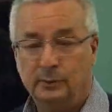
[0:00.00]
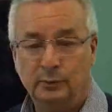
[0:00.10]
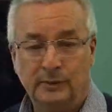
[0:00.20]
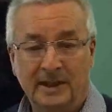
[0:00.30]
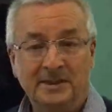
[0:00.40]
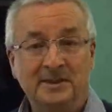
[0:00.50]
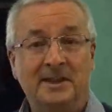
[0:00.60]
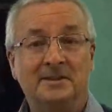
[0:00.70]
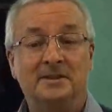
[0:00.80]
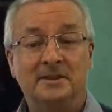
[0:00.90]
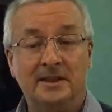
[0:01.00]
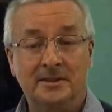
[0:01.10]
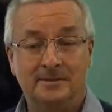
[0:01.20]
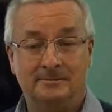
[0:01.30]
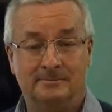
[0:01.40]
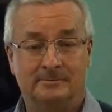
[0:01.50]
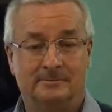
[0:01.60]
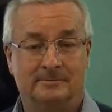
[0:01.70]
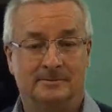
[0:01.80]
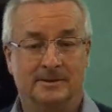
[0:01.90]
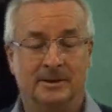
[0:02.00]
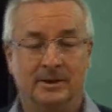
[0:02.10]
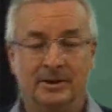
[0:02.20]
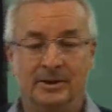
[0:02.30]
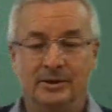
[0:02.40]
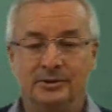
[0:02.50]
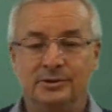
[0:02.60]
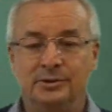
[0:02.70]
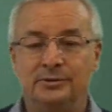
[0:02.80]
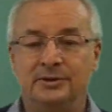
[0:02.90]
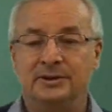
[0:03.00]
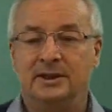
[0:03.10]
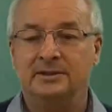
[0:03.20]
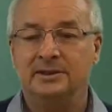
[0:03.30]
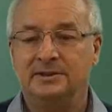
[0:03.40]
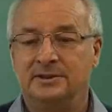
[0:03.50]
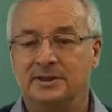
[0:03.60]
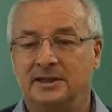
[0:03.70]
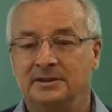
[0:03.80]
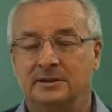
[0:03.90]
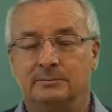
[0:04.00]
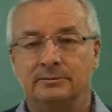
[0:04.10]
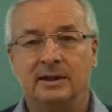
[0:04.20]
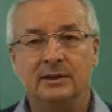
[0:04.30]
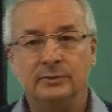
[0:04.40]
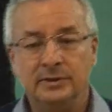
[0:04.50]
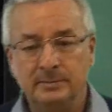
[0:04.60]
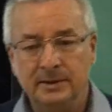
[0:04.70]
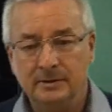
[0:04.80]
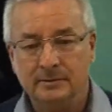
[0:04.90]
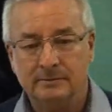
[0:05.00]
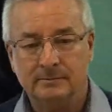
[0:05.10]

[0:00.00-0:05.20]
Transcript: will rain again today? Do you think I need to take an umbrella with me?